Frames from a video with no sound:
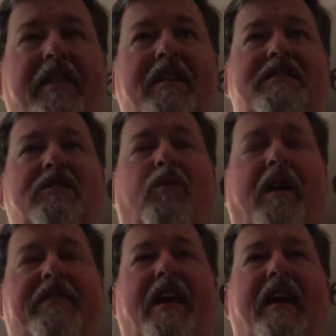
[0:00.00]
This is
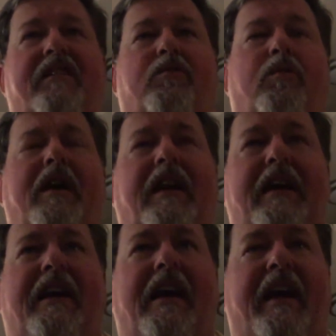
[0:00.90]
where things
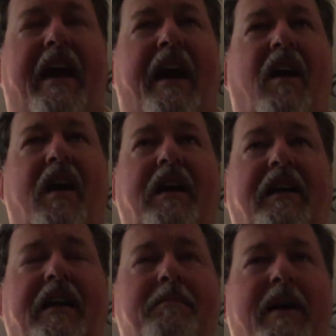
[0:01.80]
really get hairy
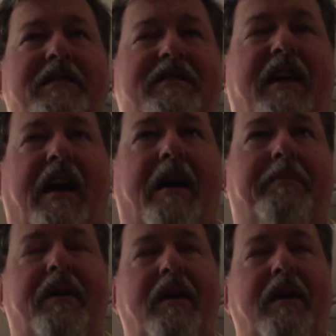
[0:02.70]
and get messed up.